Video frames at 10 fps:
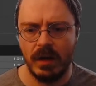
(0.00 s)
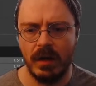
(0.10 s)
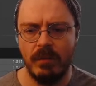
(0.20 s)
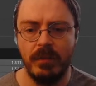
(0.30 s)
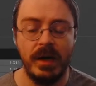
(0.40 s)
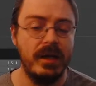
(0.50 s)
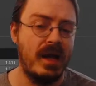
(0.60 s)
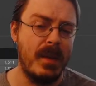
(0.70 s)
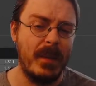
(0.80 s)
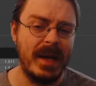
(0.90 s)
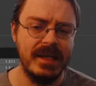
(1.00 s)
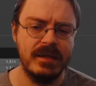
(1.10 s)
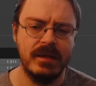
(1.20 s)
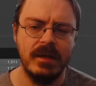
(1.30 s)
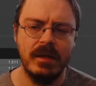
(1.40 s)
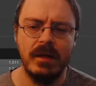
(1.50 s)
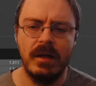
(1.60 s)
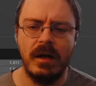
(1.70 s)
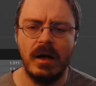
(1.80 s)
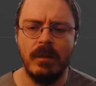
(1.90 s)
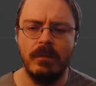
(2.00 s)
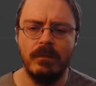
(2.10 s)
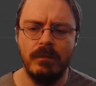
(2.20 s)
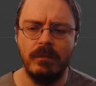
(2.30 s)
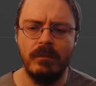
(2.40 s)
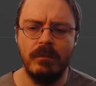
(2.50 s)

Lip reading: but I might. Um,